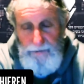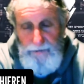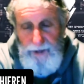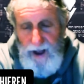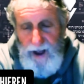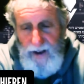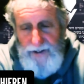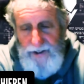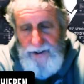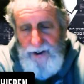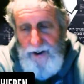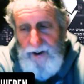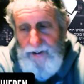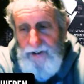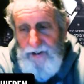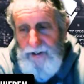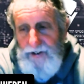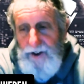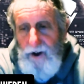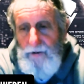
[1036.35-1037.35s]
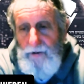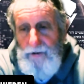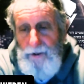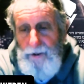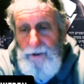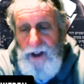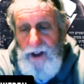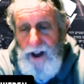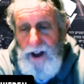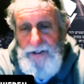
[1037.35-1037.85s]
1,000 years or so,
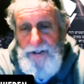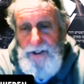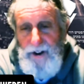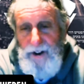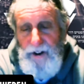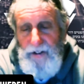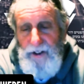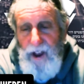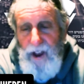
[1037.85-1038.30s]
2,000 years,